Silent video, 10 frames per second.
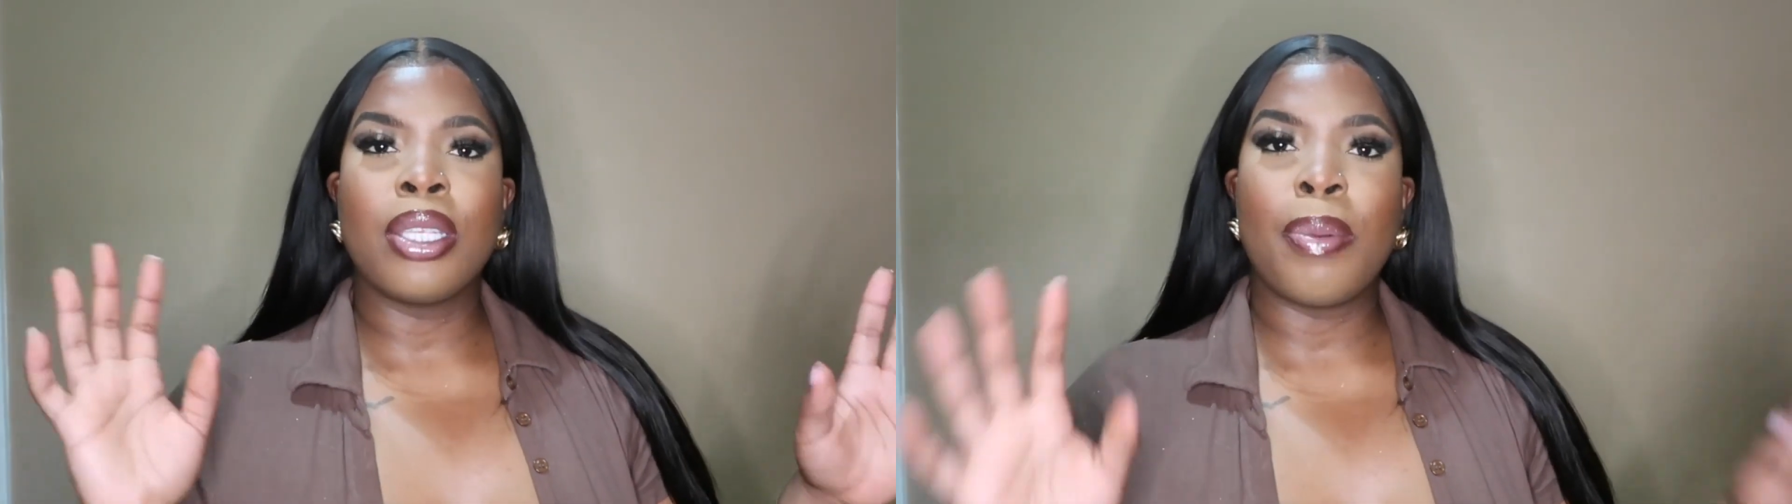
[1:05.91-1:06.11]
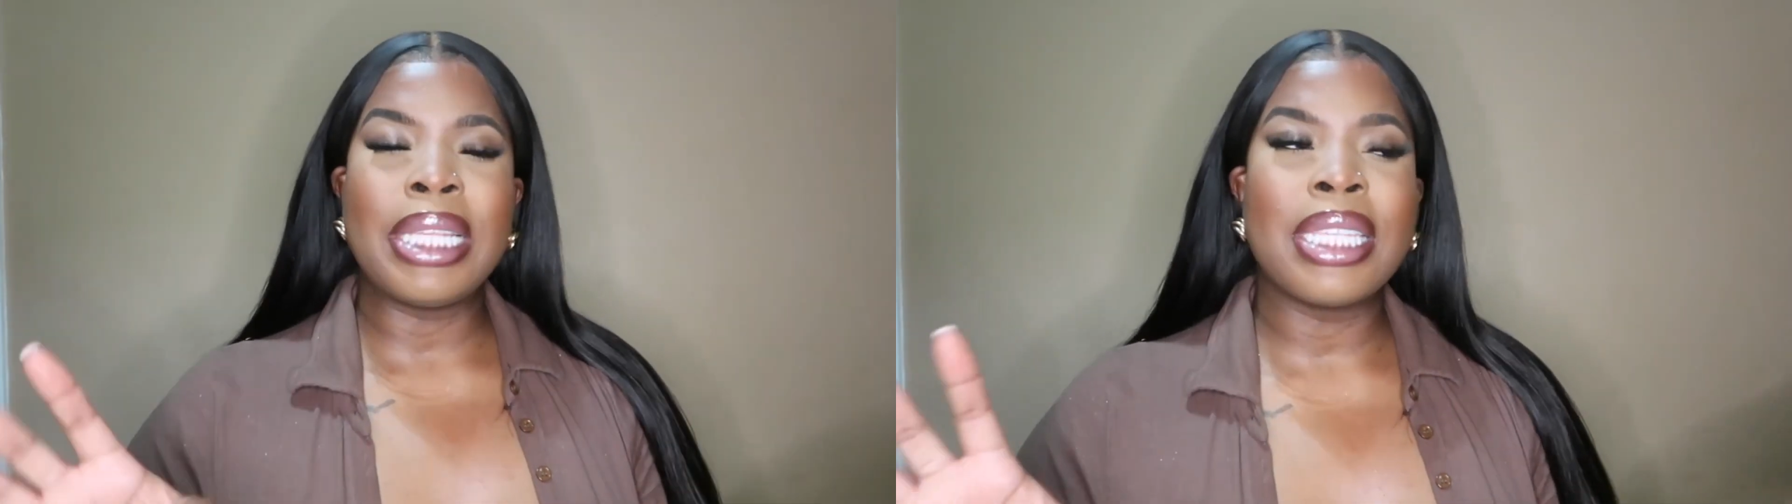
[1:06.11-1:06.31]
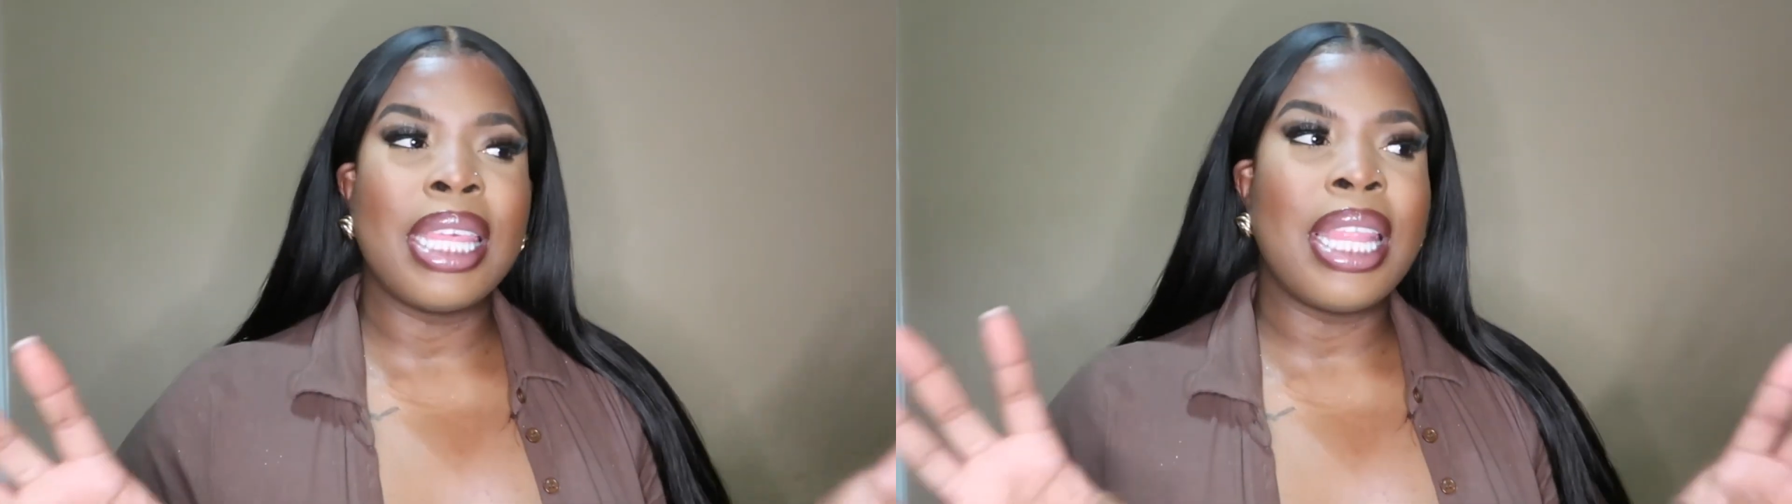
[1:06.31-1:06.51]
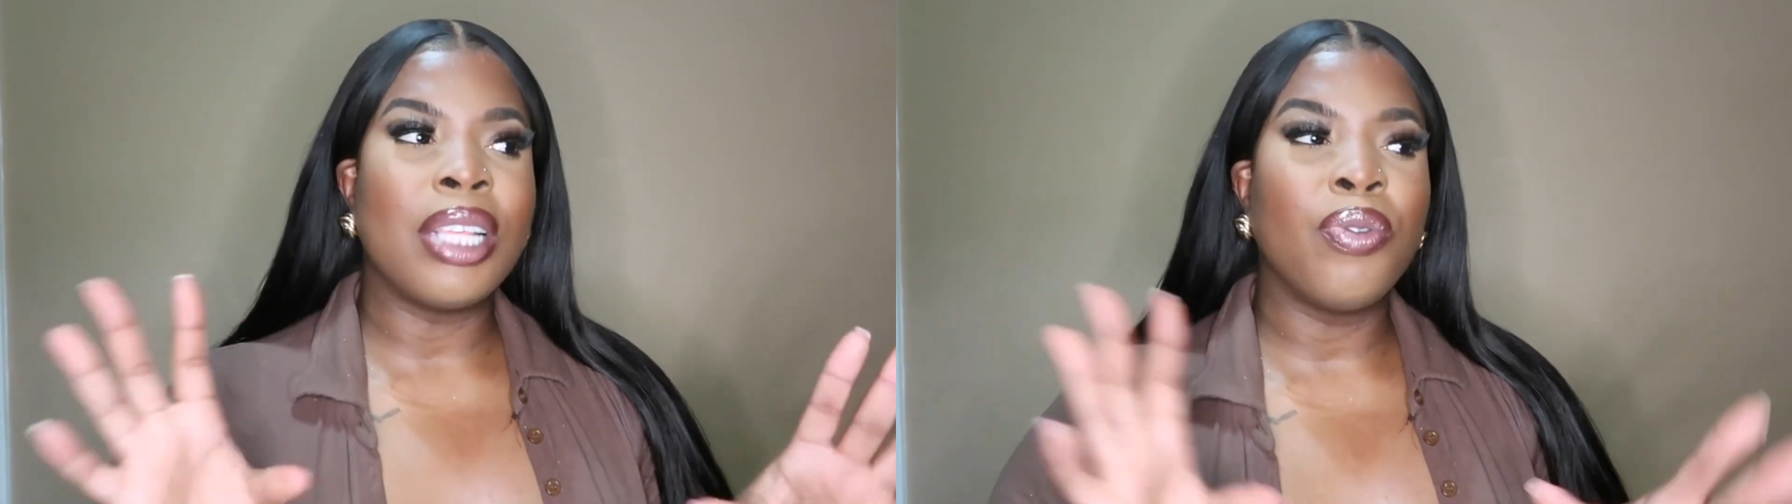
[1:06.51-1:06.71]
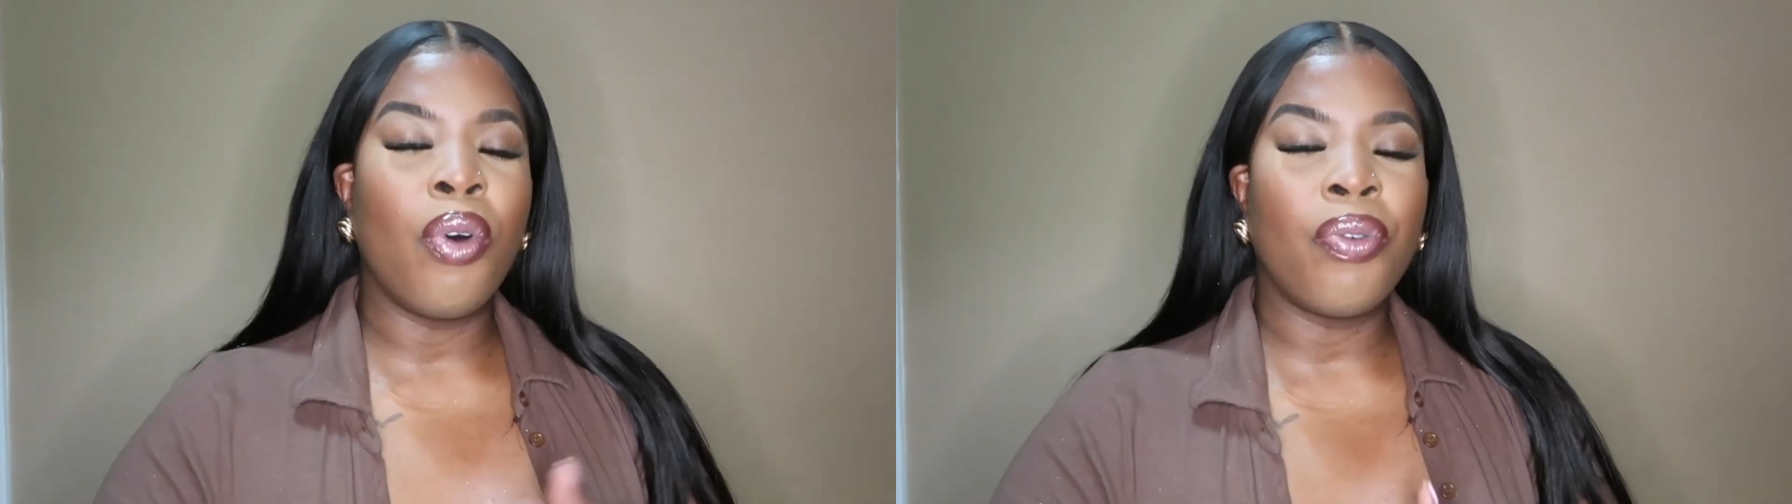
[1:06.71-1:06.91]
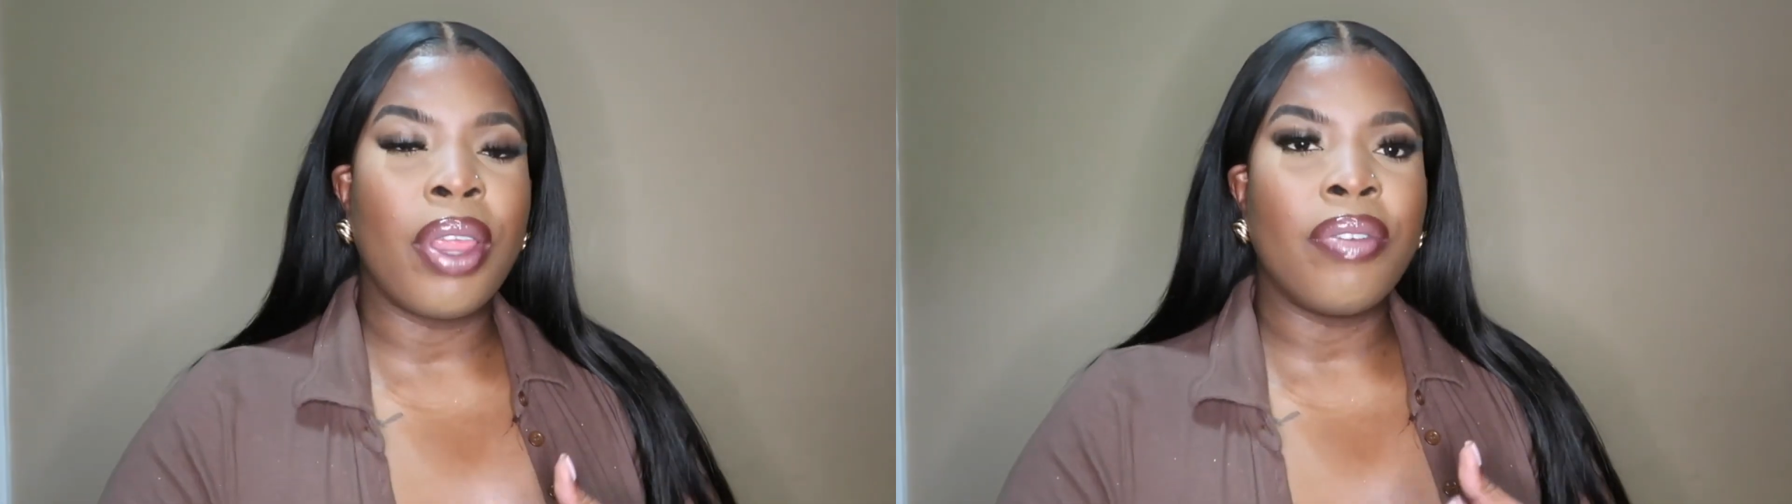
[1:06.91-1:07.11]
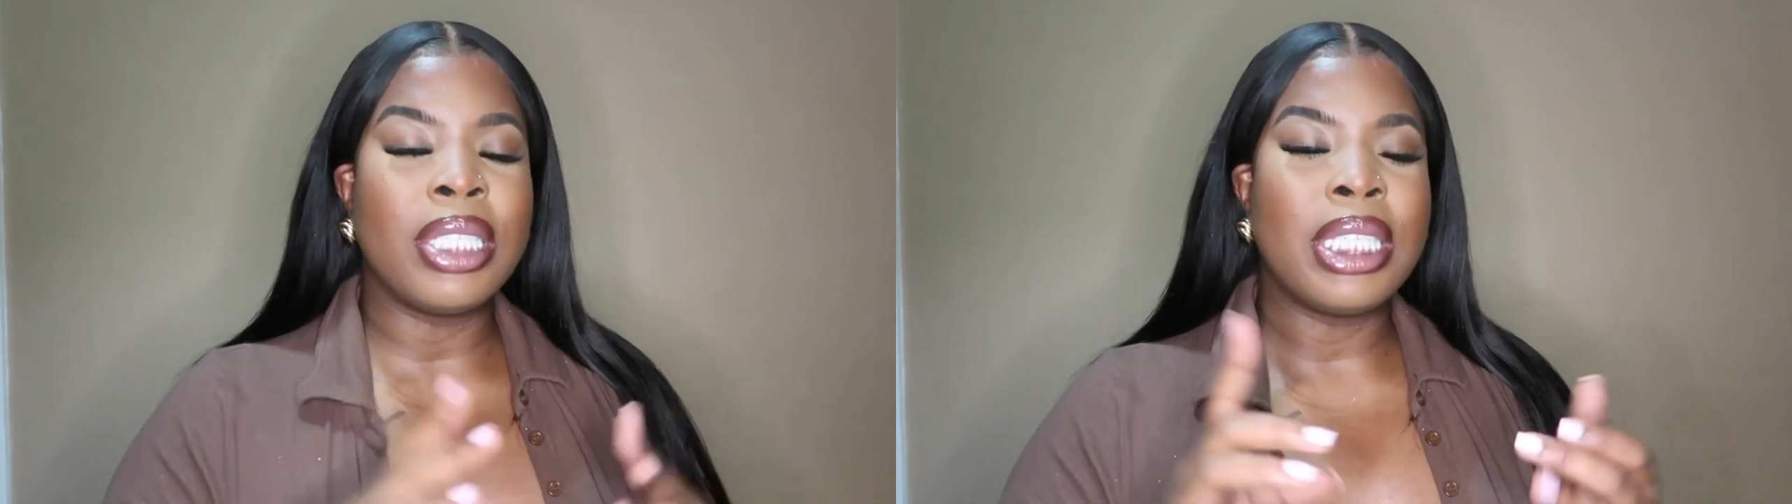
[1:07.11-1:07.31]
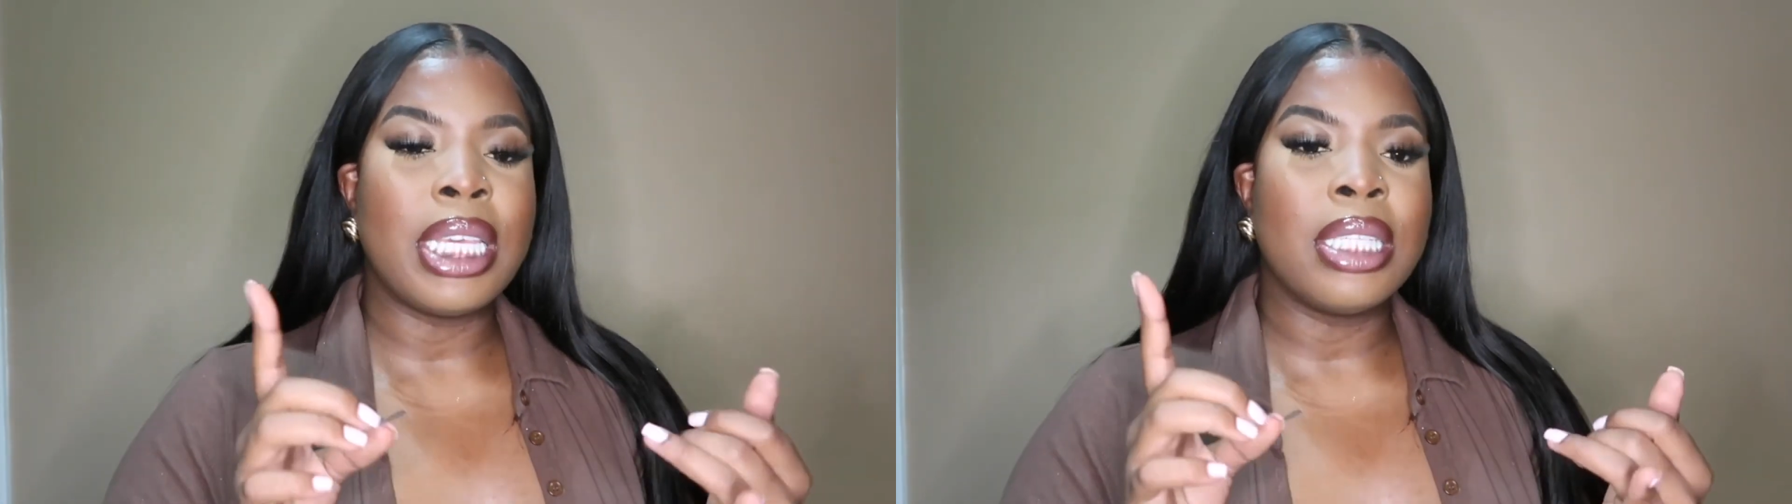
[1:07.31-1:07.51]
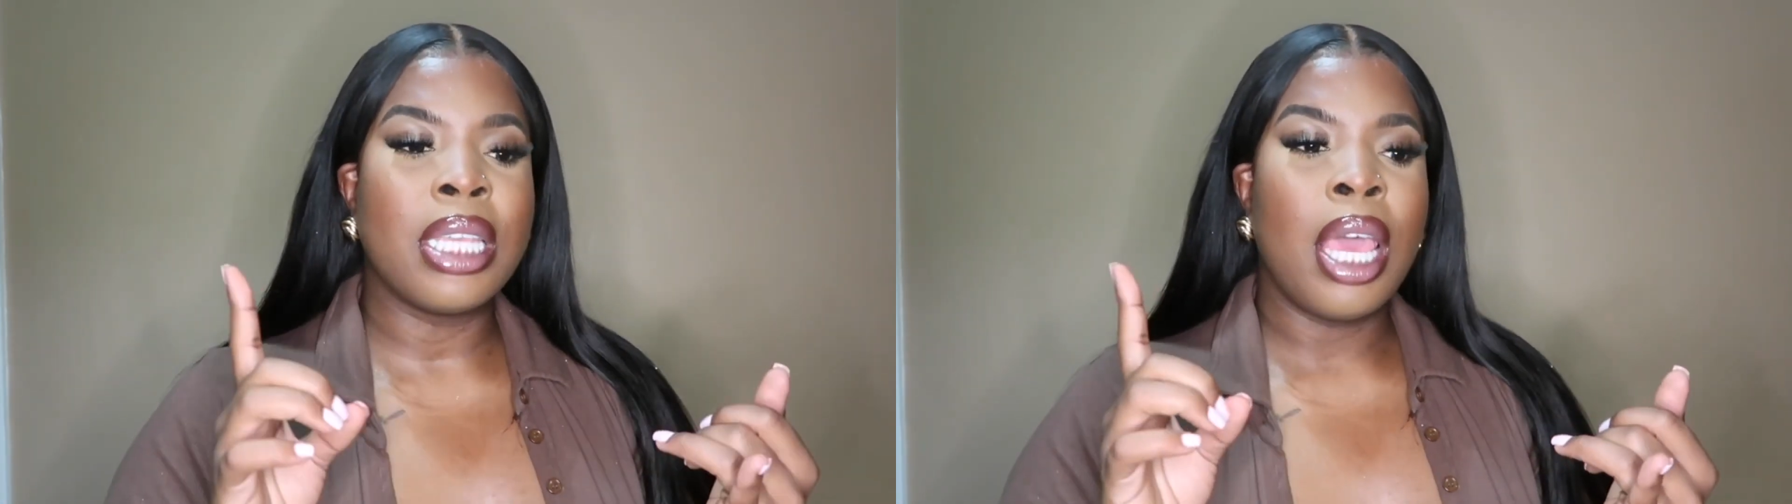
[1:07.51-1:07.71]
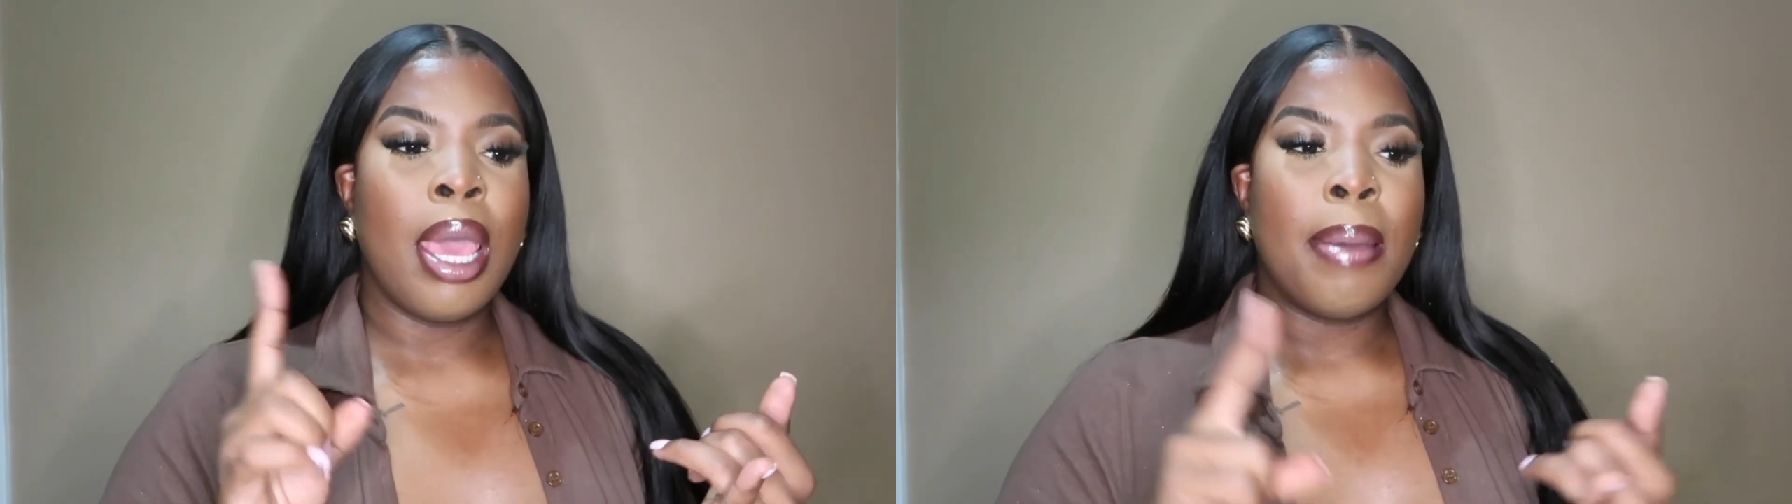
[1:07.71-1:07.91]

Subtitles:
so basically there's 4 fragrances.